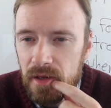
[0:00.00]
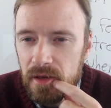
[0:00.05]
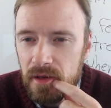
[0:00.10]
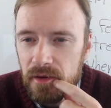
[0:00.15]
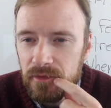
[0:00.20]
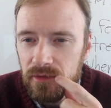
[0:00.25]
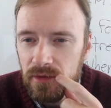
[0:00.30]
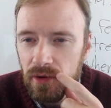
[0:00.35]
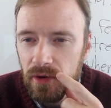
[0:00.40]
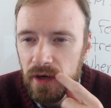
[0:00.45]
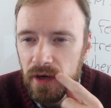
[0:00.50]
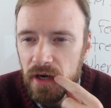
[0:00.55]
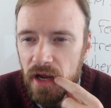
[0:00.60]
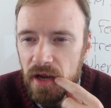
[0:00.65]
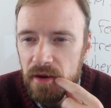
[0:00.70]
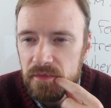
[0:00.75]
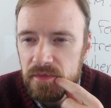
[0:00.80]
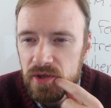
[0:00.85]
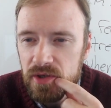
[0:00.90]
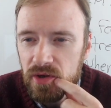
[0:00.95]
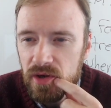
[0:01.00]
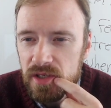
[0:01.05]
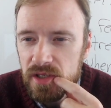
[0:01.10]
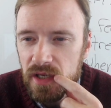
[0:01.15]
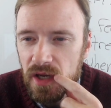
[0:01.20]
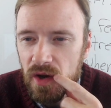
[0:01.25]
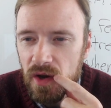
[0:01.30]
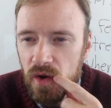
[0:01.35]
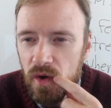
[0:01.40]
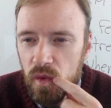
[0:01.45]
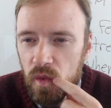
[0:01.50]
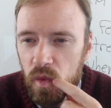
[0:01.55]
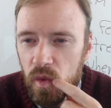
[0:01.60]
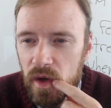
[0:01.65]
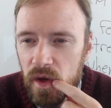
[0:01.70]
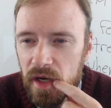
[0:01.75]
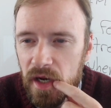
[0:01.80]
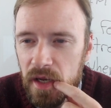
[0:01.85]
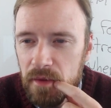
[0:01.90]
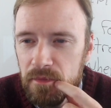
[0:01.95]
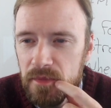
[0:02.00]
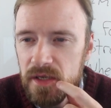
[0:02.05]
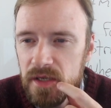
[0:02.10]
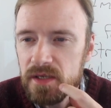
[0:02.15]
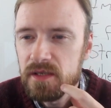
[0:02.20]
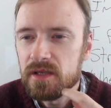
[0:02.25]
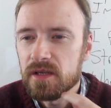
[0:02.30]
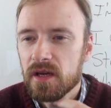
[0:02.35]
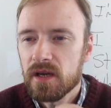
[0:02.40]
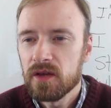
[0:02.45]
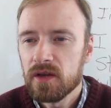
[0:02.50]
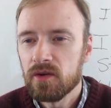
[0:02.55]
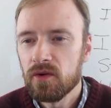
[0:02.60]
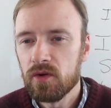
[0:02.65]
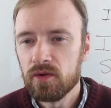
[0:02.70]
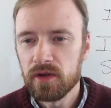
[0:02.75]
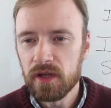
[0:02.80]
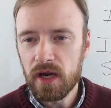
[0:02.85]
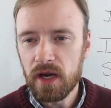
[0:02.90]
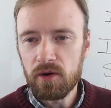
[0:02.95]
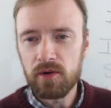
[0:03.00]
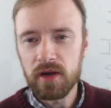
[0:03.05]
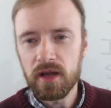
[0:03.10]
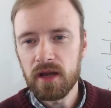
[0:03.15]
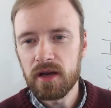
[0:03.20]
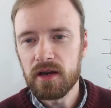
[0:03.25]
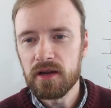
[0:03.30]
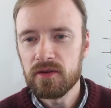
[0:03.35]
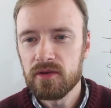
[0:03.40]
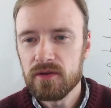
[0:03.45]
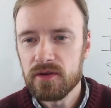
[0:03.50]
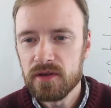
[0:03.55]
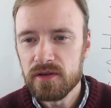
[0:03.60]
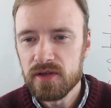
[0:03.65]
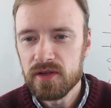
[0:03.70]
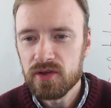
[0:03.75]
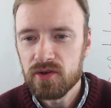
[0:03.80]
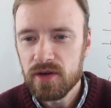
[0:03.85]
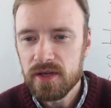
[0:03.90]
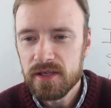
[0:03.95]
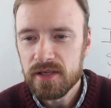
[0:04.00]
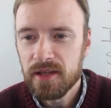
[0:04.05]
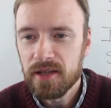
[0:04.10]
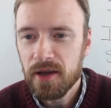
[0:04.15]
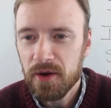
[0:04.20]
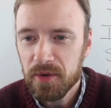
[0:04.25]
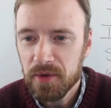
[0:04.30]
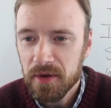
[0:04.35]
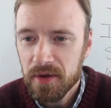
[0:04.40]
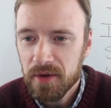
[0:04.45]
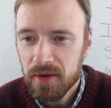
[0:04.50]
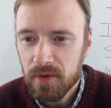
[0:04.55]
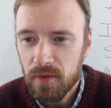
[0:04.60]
Florin, I am stressed out when I miss... oh, now we're getting to the stressed out.